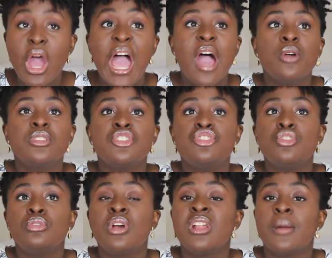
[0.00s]
how did
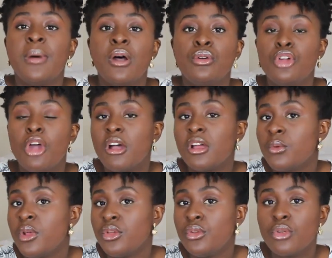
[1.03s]
you learn about God
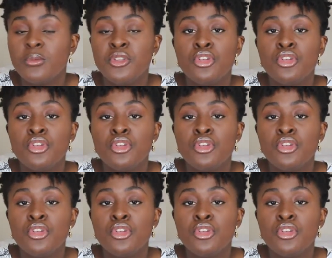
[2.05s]
when you grew up?